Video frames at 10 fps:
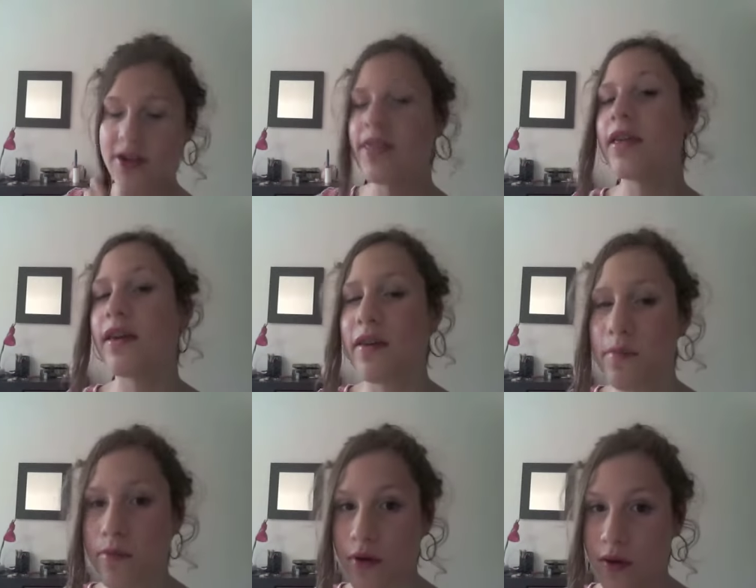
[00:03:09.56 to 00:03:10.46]
the
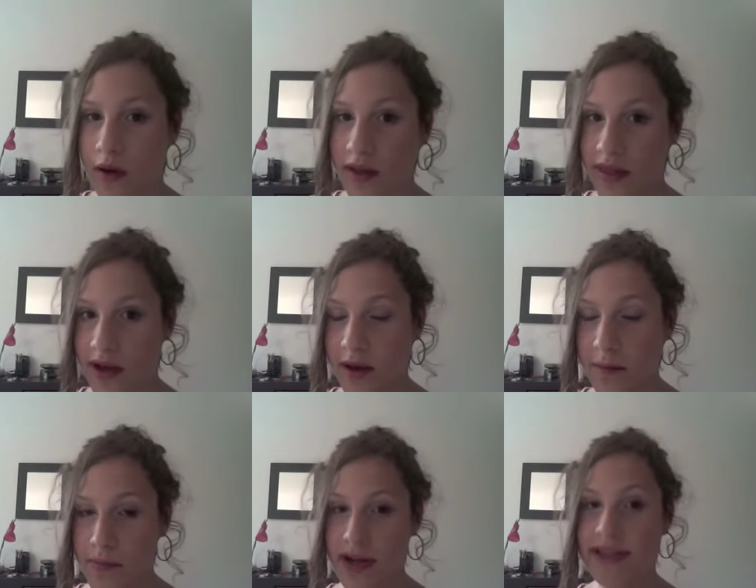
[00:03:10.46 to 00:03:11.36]
pro the
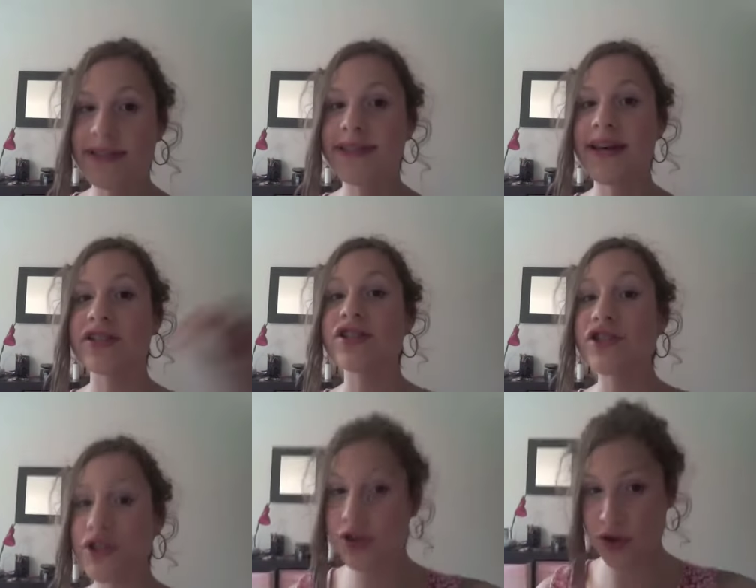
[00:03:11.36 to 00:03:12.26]
companies that
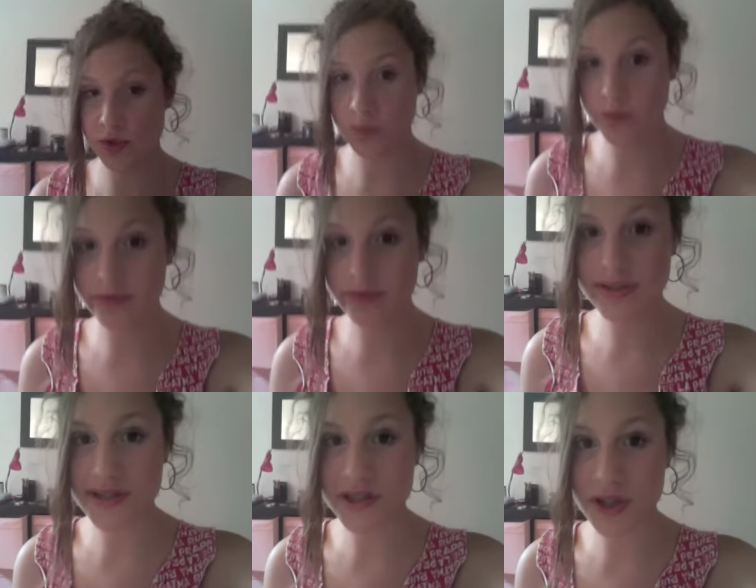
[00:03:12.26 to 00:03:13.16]
do
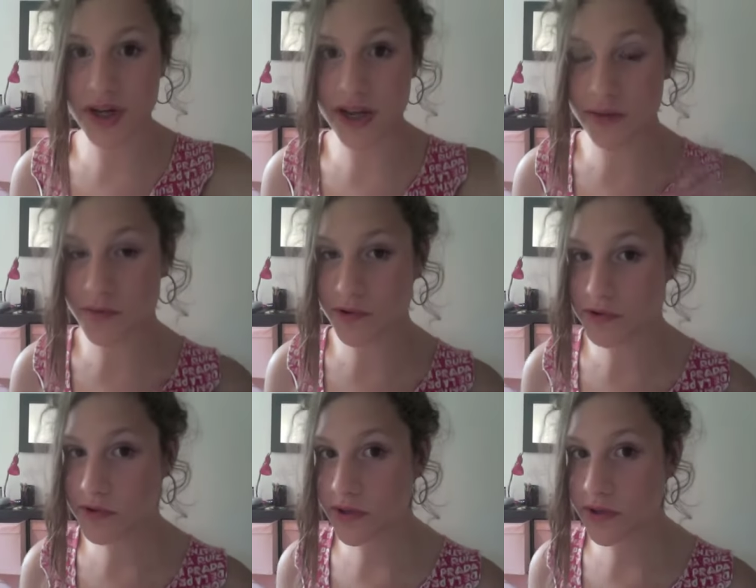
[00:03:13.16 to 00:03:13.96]
test on animals.